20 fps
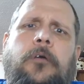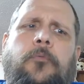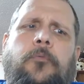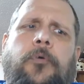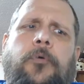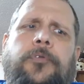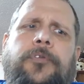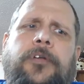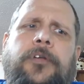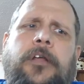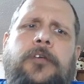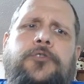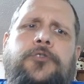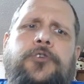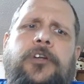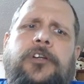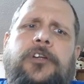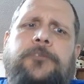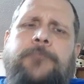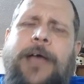with a
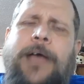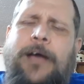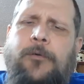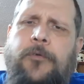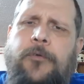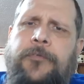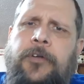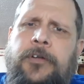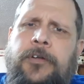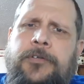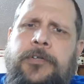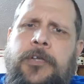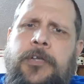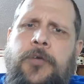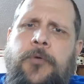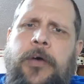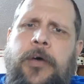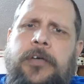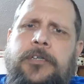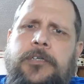nation as powerful as the
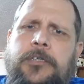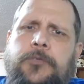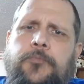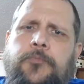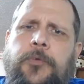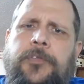U.S.,